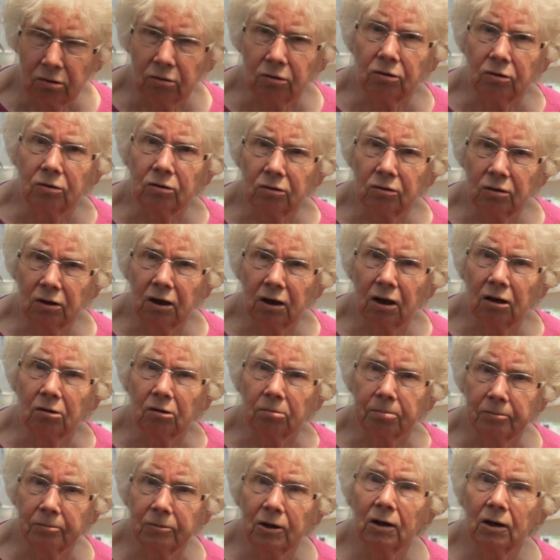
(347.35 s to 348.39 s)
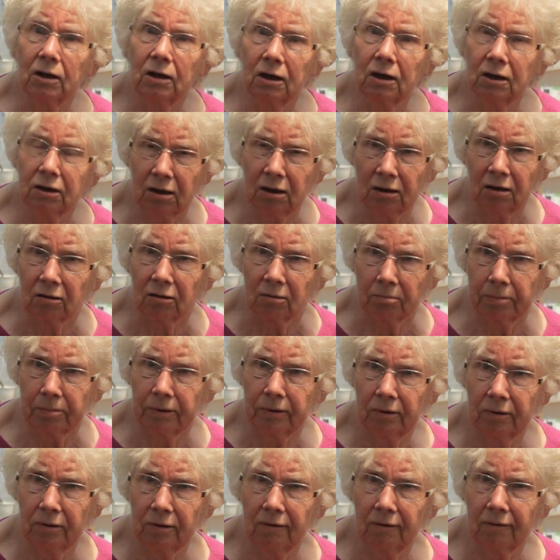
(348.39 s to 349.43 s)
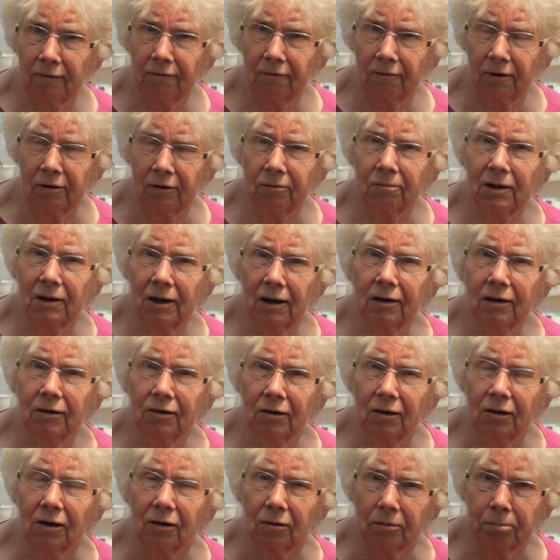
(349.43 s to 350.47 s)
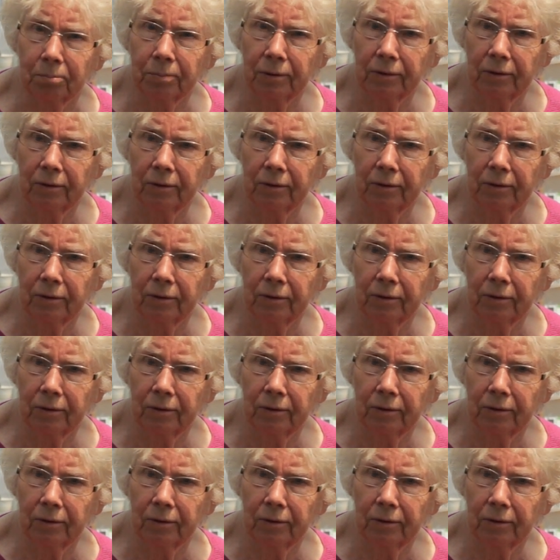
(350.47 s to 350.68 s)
cook and help. We all had to help, right? We had to help.